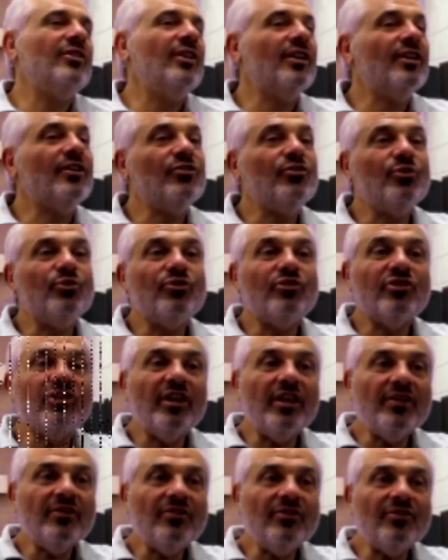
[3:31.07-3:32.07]
They can do
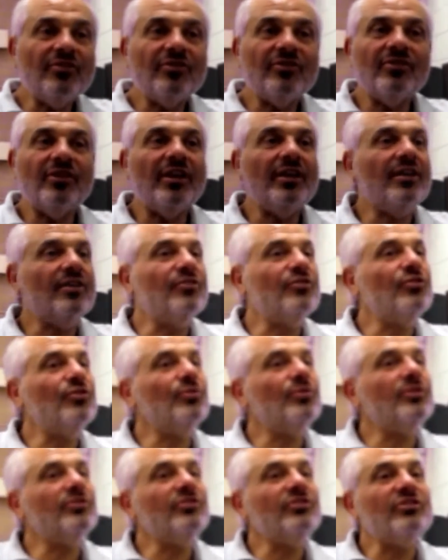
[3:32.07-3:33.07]
skits, they can
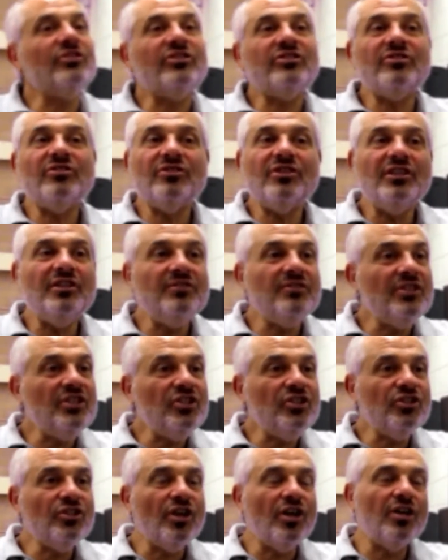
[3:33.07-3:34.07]
do a TV
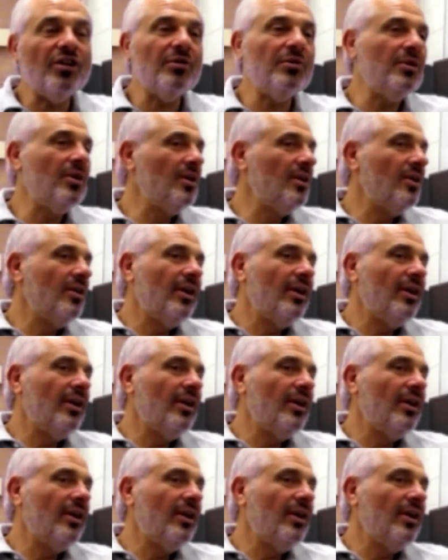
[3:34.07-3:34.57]
show,